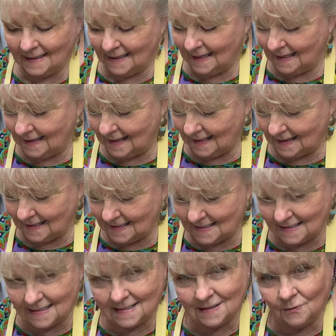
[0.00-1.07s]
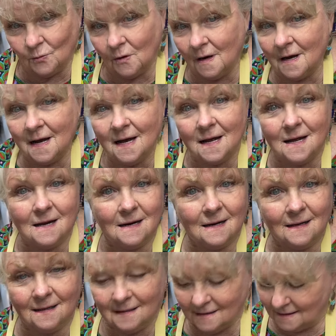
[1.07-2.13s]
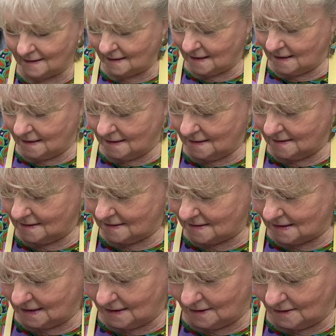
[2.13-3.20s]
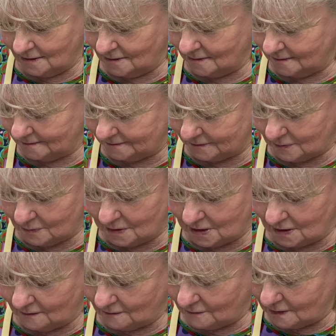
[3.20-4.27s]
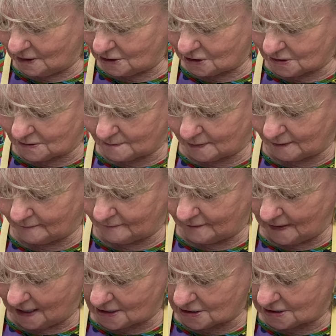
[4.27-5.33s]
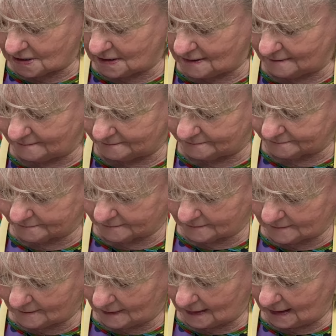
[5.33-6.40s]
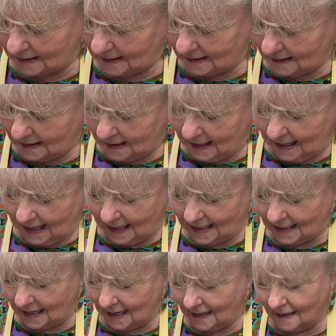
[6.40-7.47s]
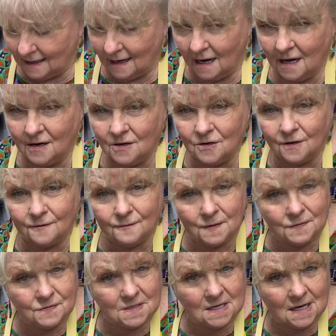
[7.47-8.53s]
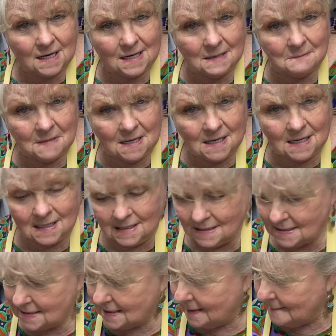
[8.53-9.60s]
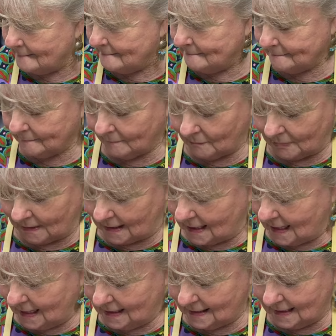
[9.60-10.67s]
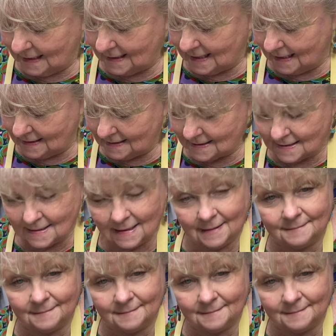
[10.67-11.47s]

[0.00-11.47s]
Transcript: think this is the one. So when you reach perfection in under 15 minutes, I think that's